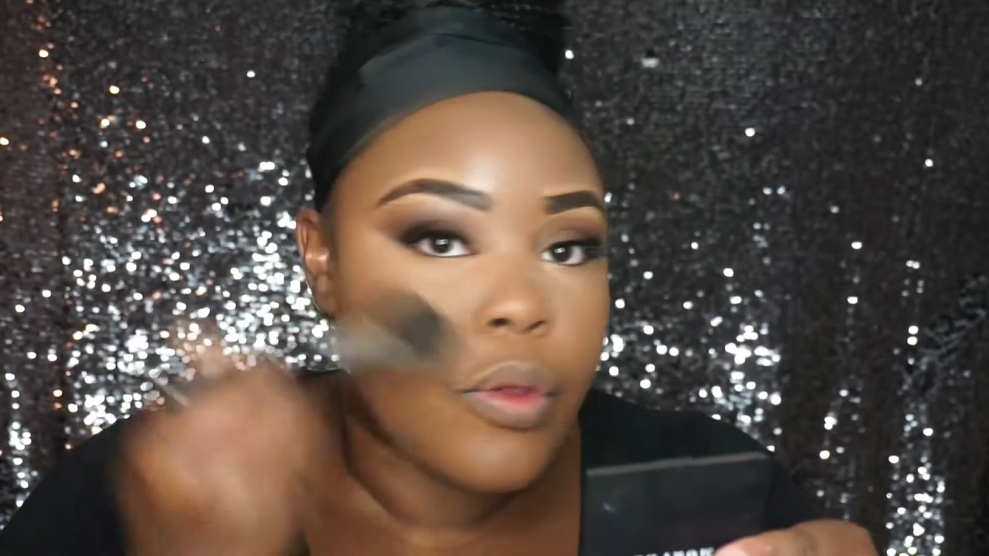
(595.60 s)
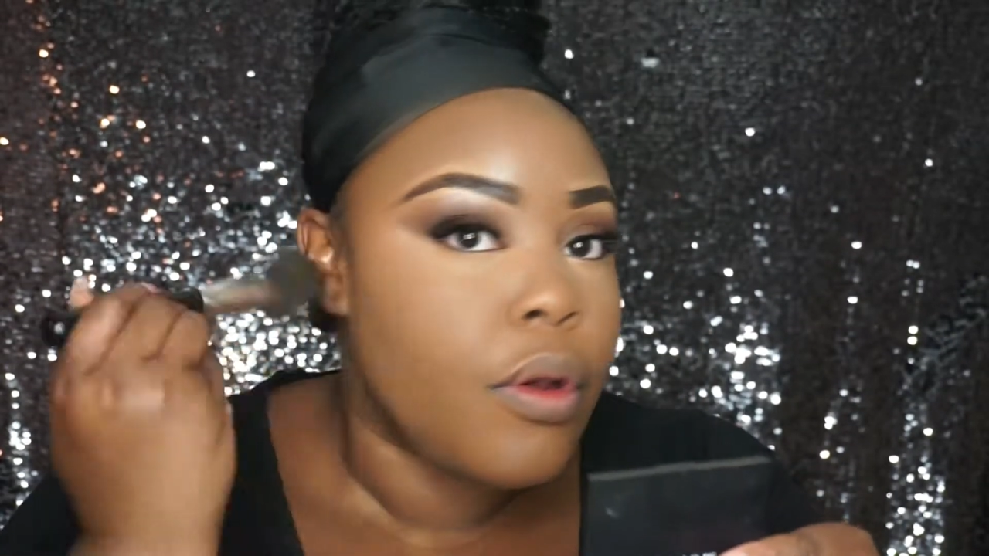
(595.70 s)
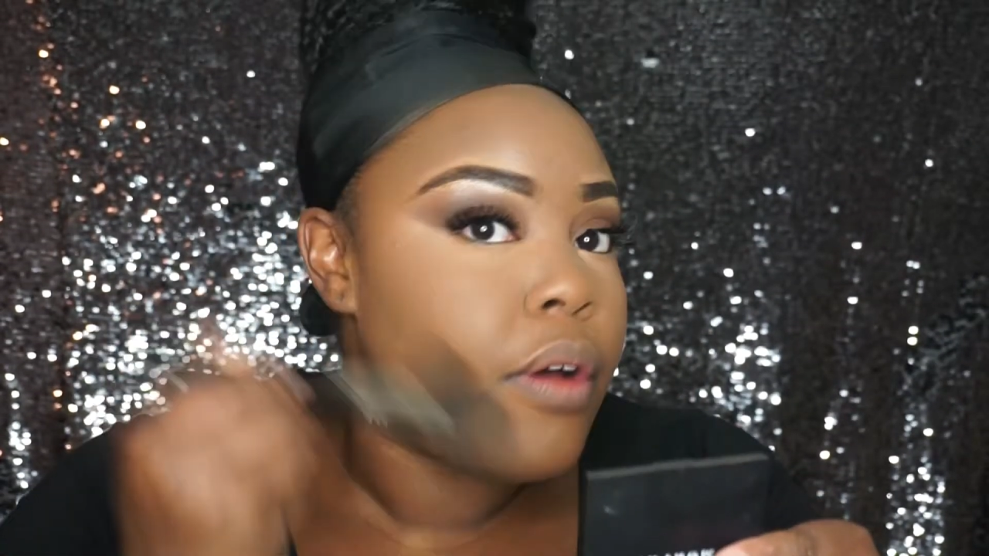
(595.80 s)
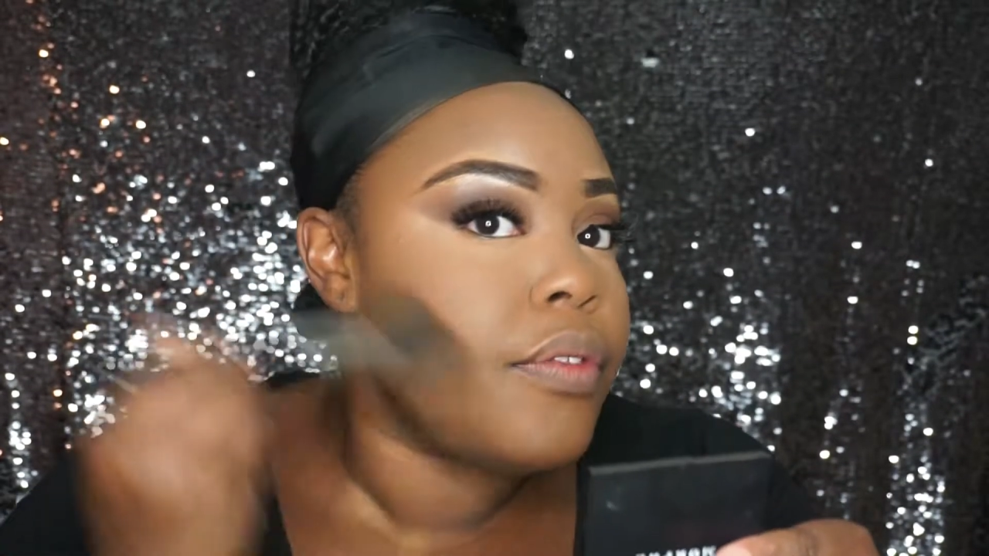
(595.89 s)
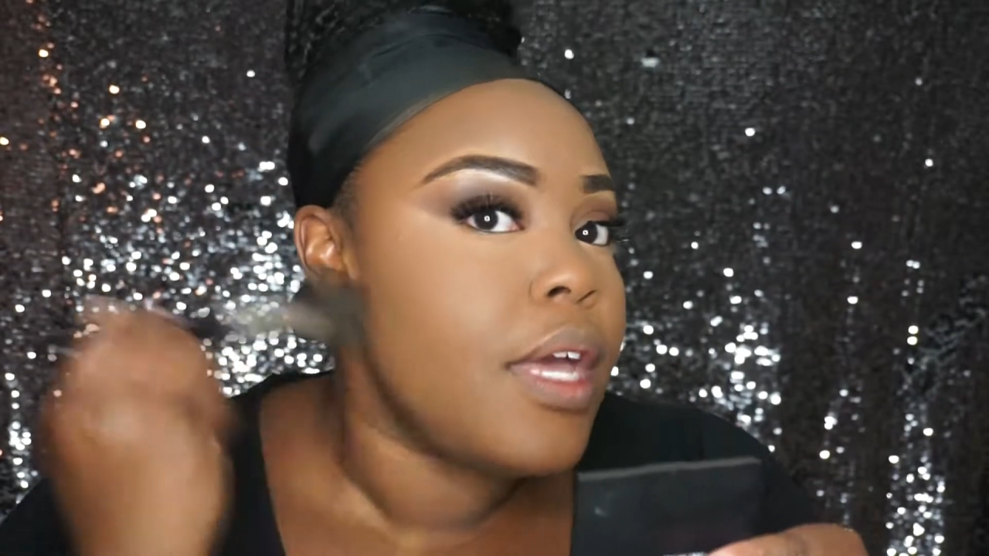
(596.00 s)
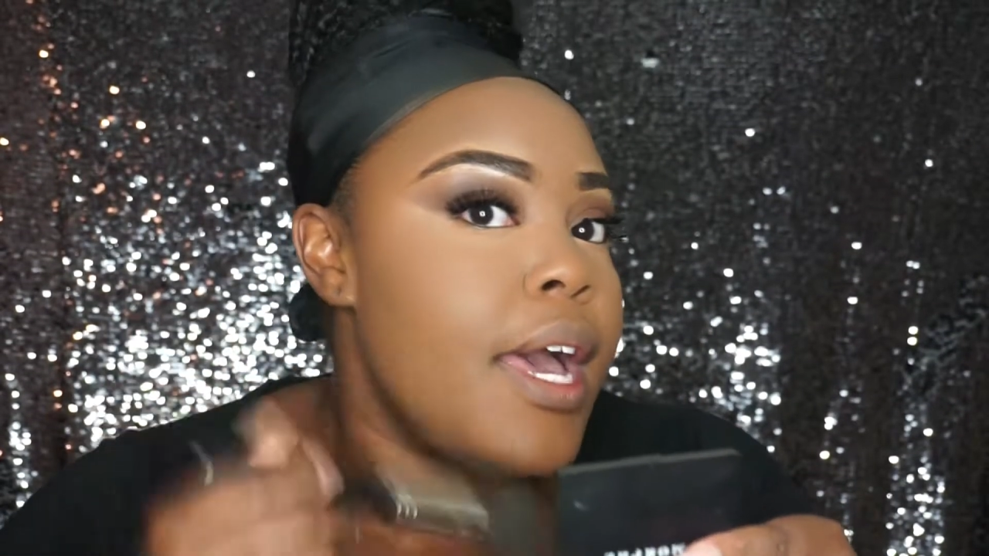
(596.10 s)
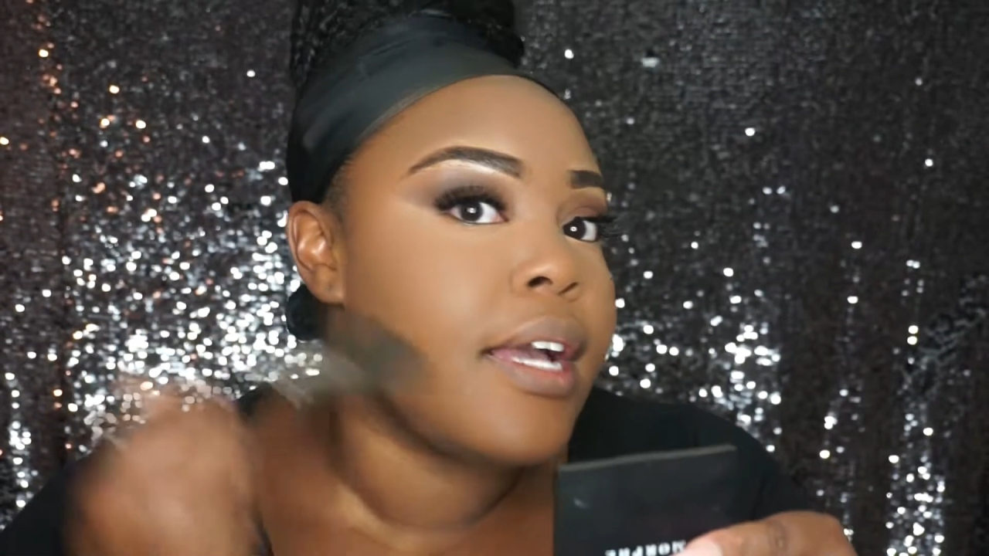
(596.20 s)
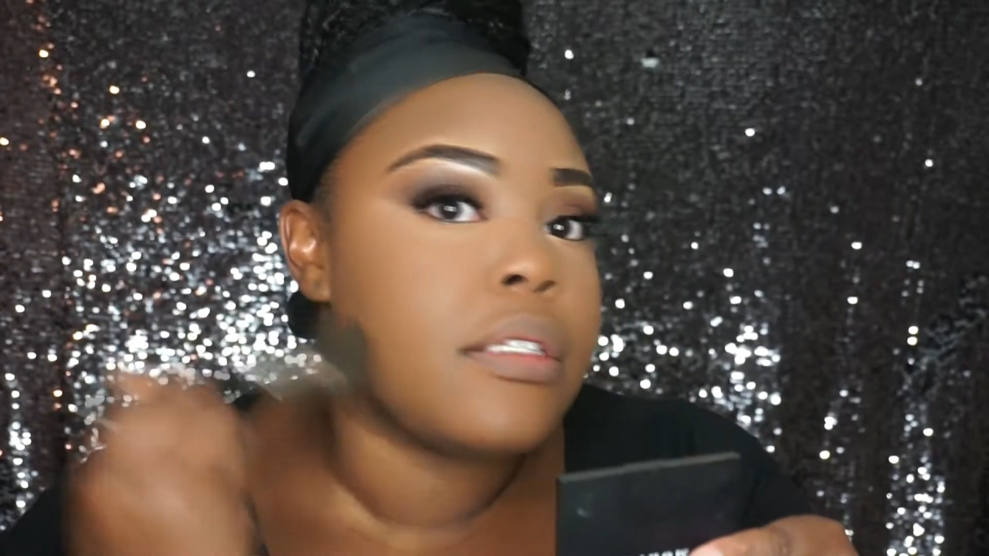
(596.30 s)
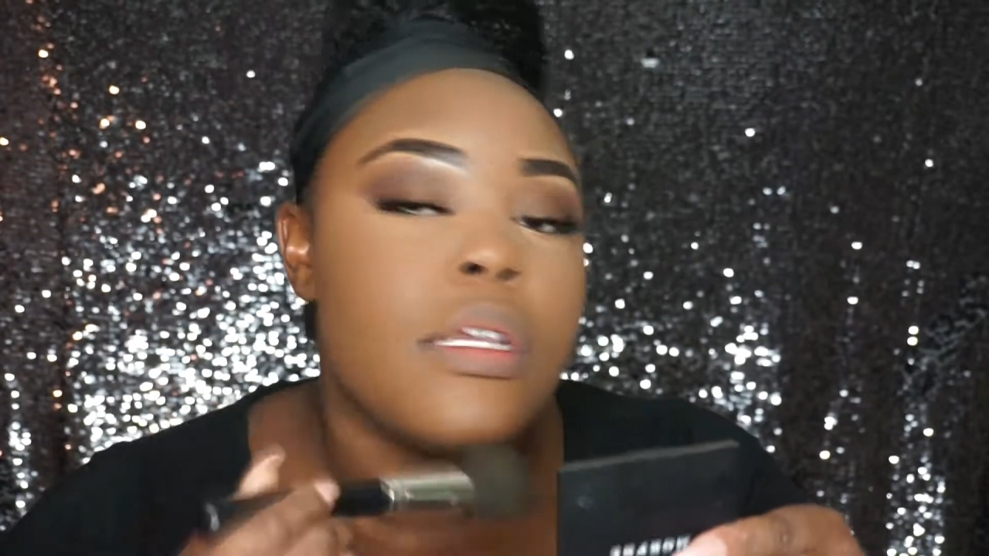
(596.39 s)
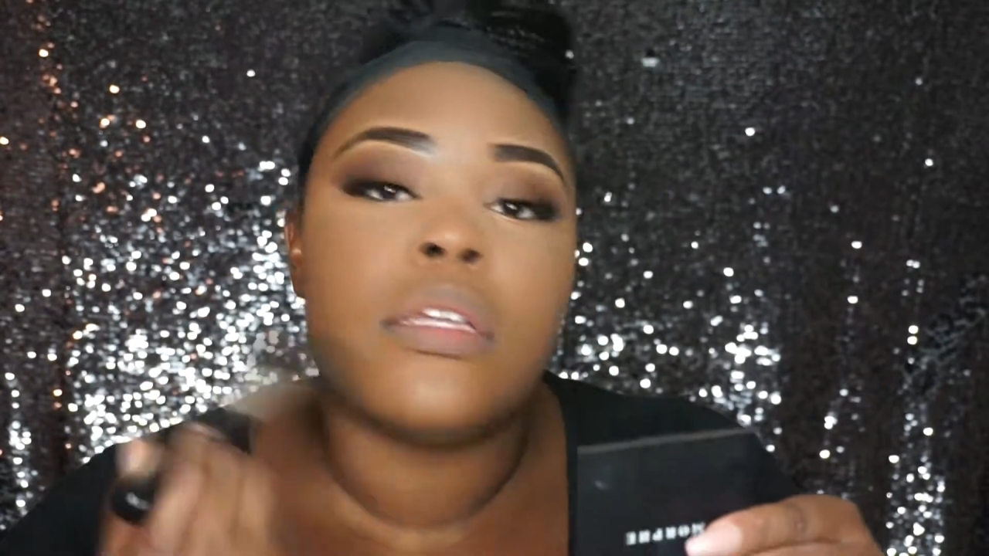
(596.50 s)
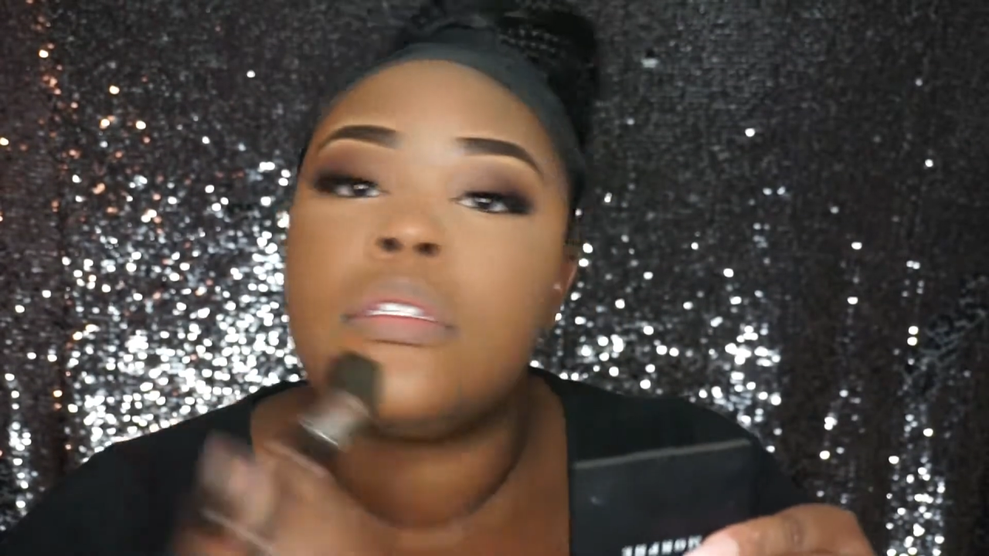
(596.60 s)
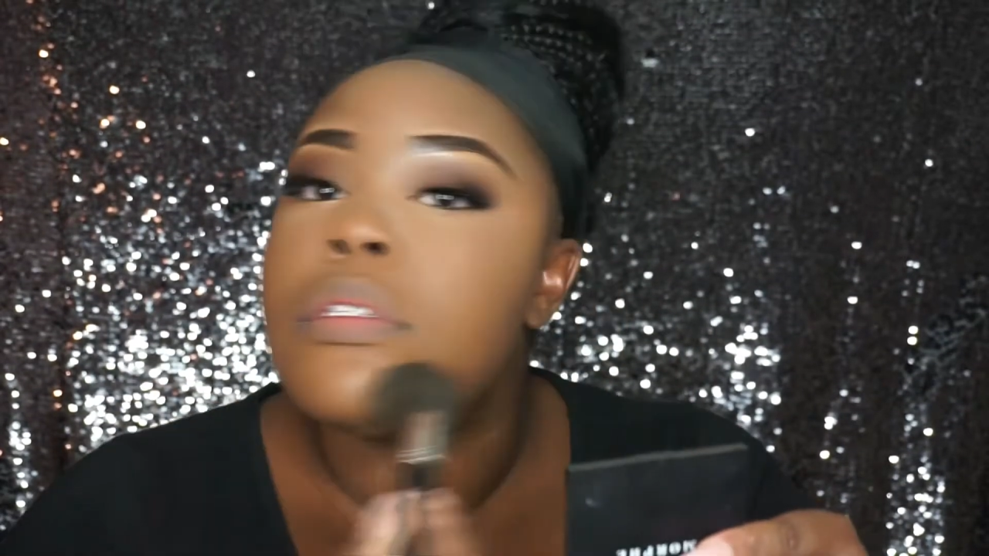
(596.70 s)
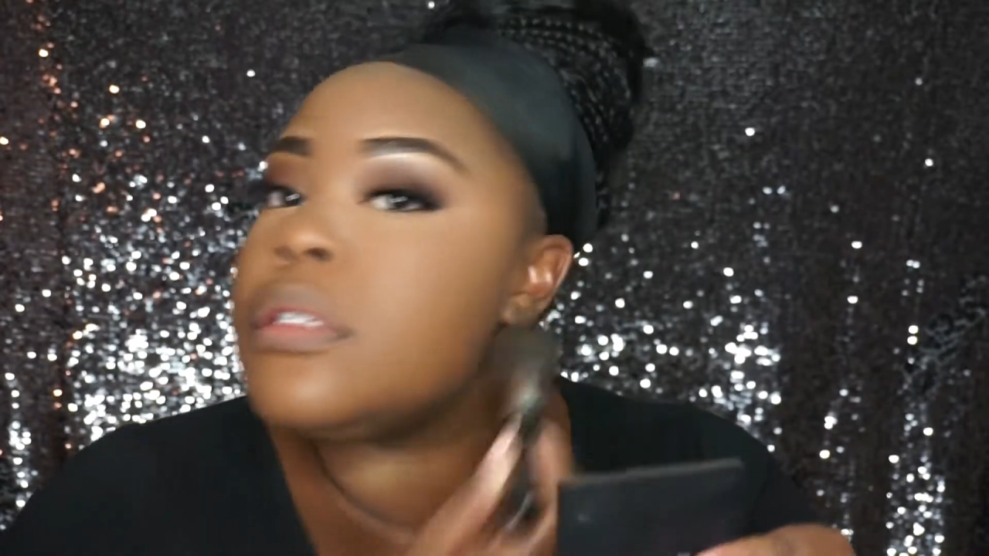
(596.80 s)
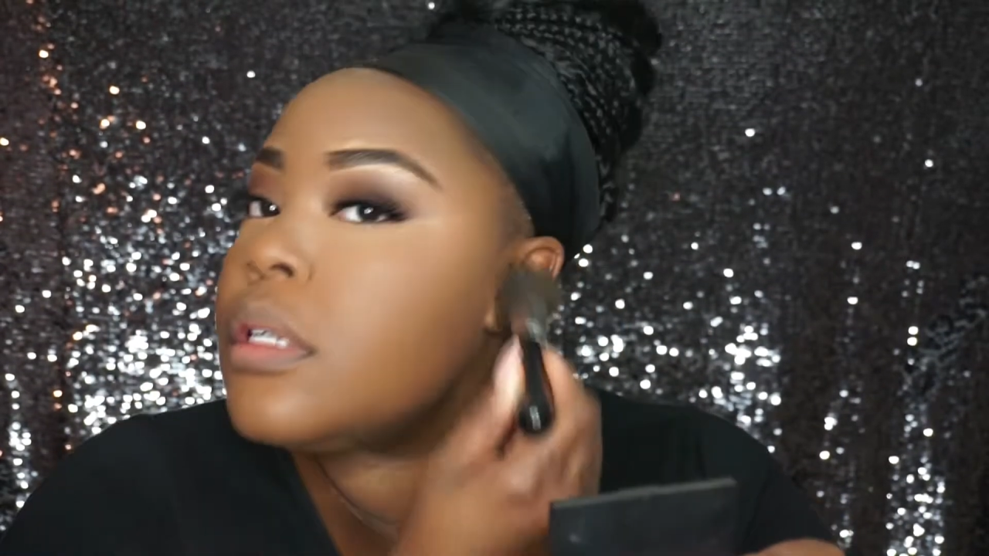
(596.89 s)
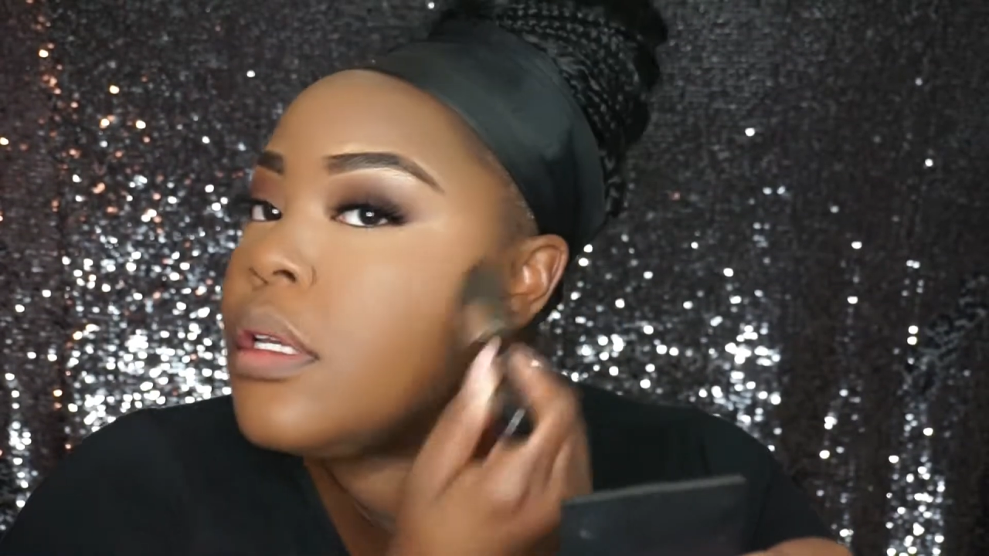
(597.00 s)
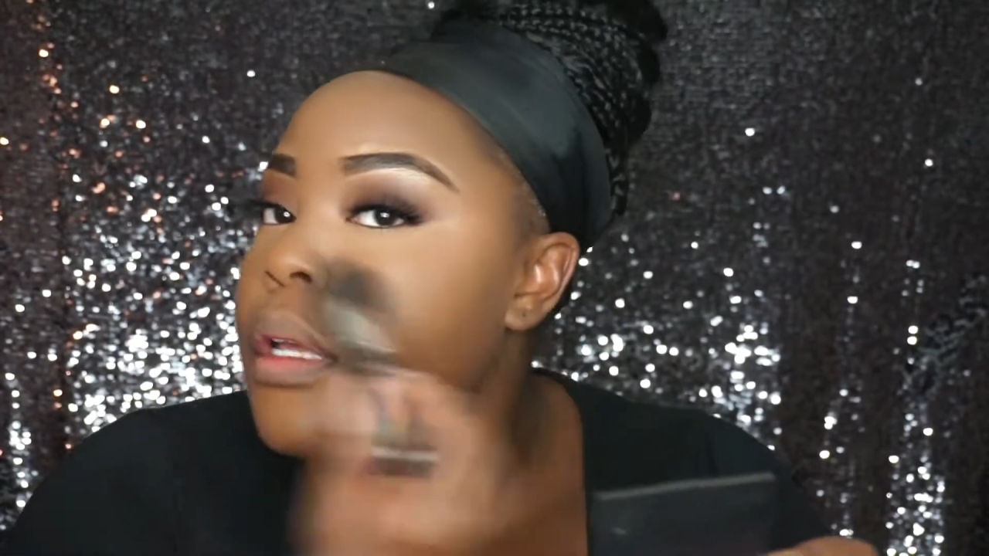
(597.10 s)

off the excess.